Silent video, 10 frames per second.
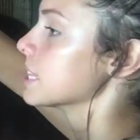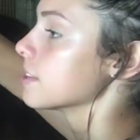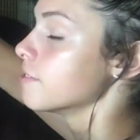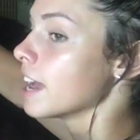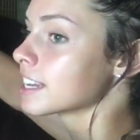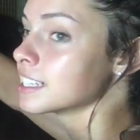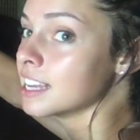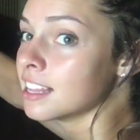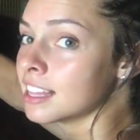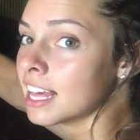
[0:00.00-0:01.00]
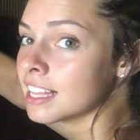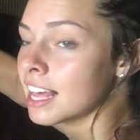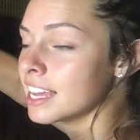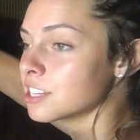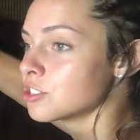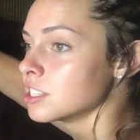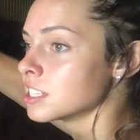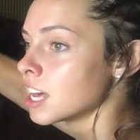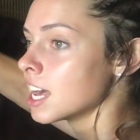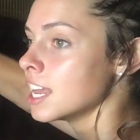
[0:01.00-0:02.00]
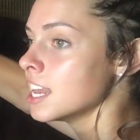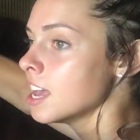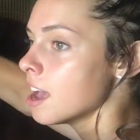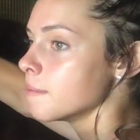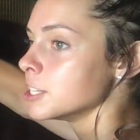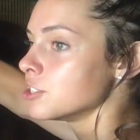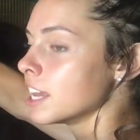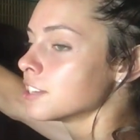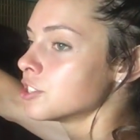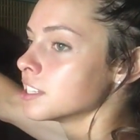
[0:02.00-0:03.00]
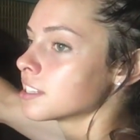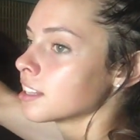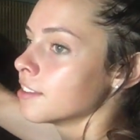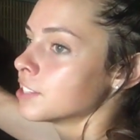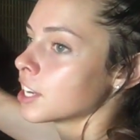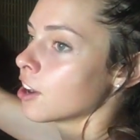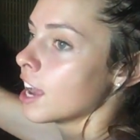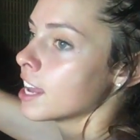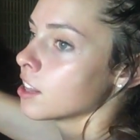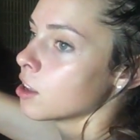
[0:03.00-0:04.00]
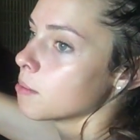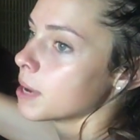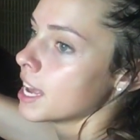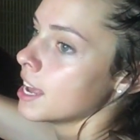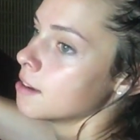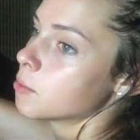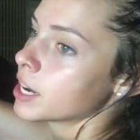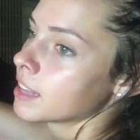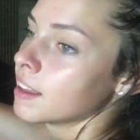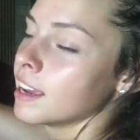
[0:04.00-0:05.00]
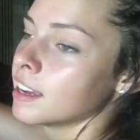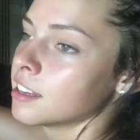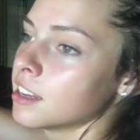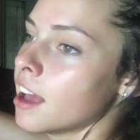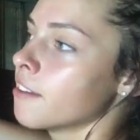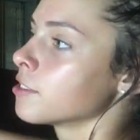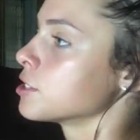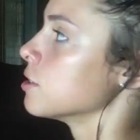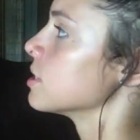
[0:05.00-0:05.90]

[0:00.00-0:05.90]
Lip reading: But the fact that like she's not, I mean, yes, she's lifting her head a little bit and wiggling ever so